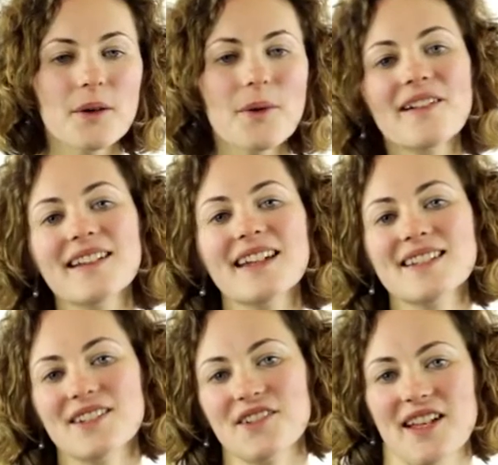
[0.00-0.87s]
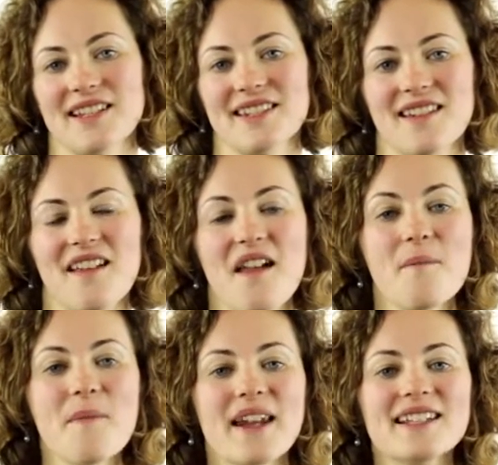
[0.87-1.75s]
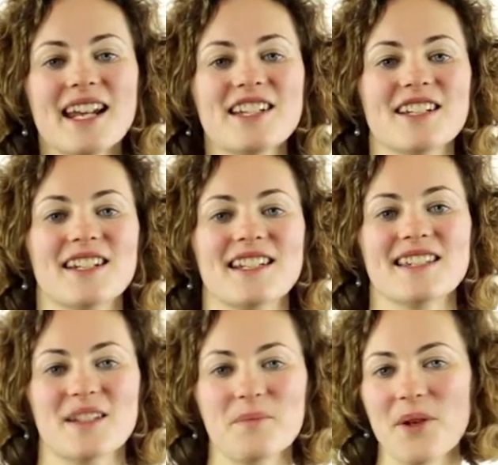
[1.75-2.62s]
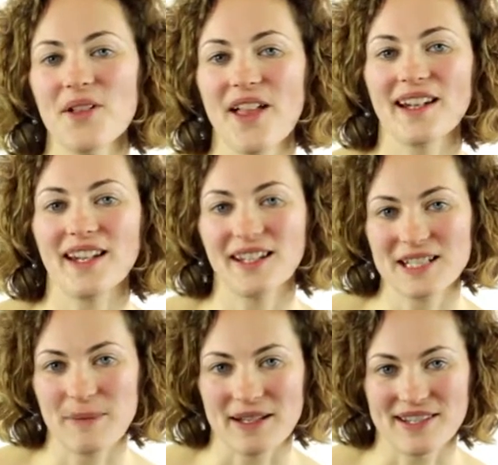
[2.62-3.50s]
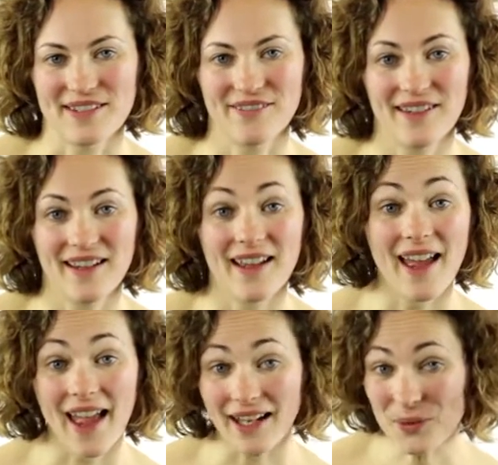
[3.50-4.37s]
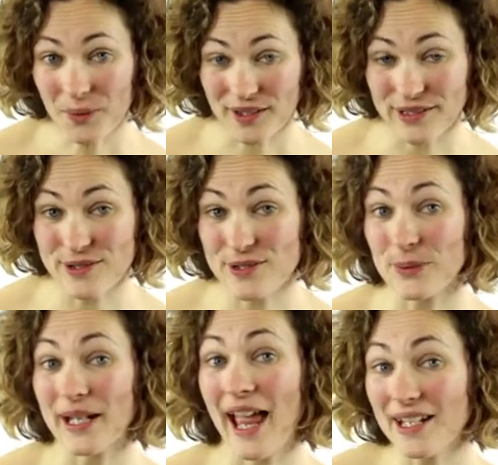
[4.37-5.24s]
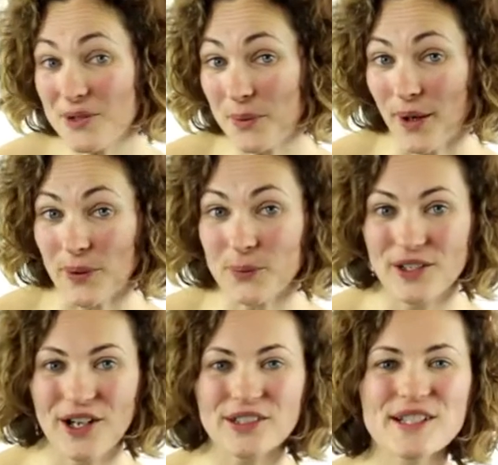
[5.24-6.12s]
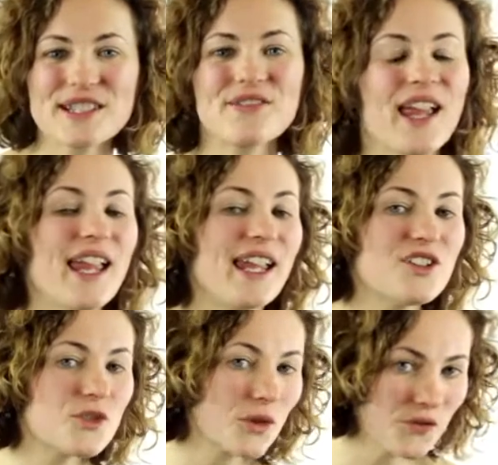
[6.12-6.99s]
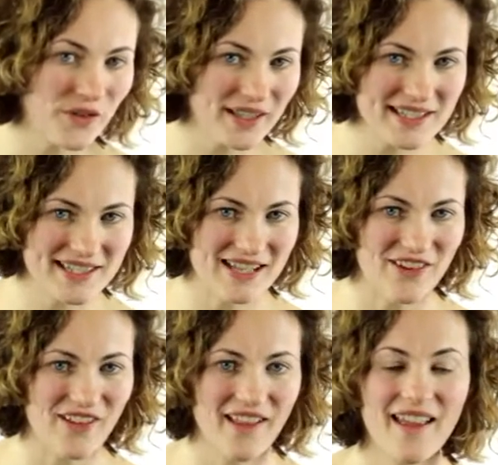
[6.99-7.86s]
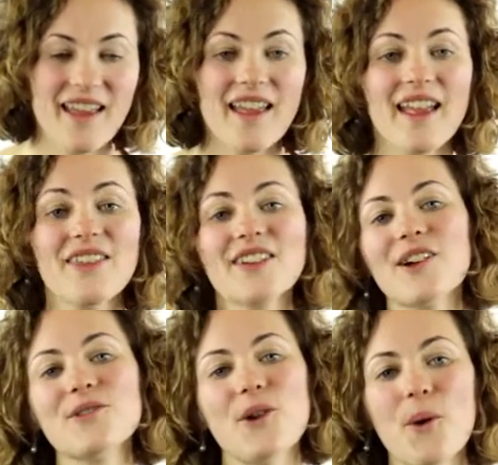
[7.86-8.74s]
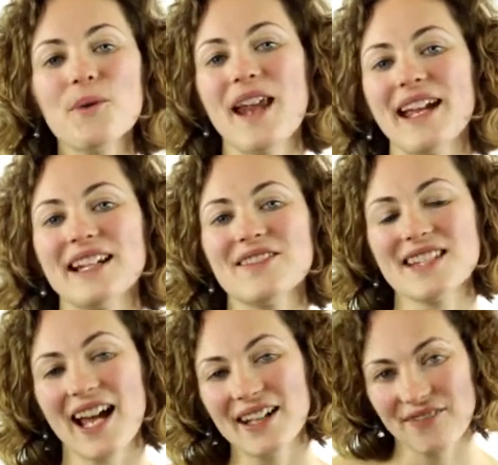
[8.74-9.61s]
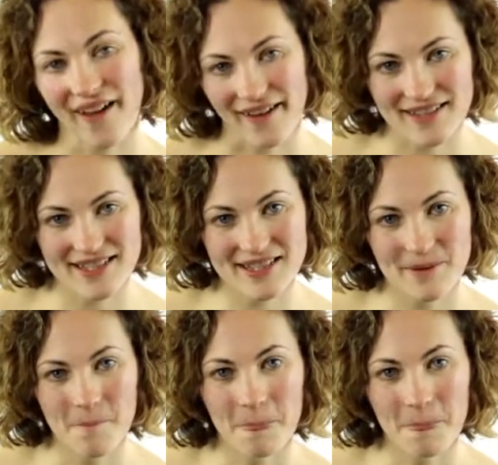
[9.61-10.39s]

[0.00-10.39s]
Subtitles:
Well, consider this. Meditation is simple and inexpensive. Anyone can do it anywhere, regardless of age or fitness level, and there are no negative side effects.